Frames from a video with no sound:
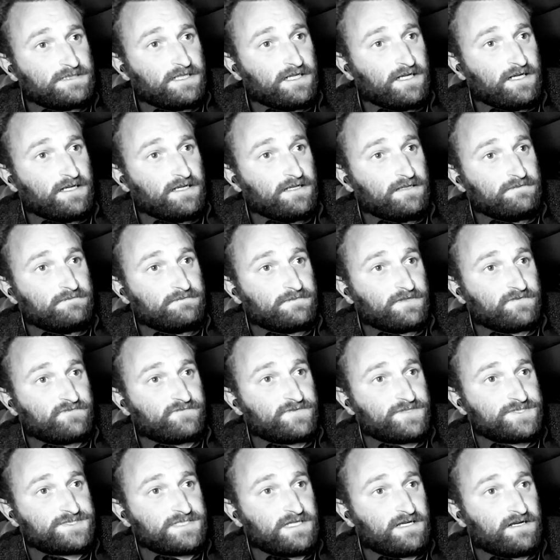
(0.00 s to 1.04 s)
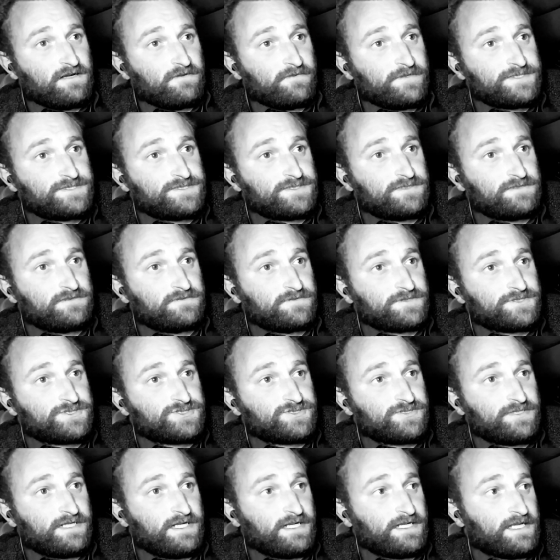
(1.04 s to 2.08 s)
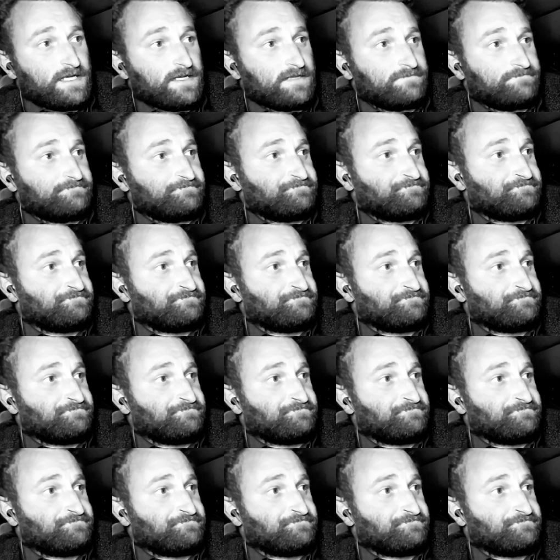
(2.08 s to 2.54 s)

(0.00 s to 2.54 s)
um, the first town I went to was Trinidad,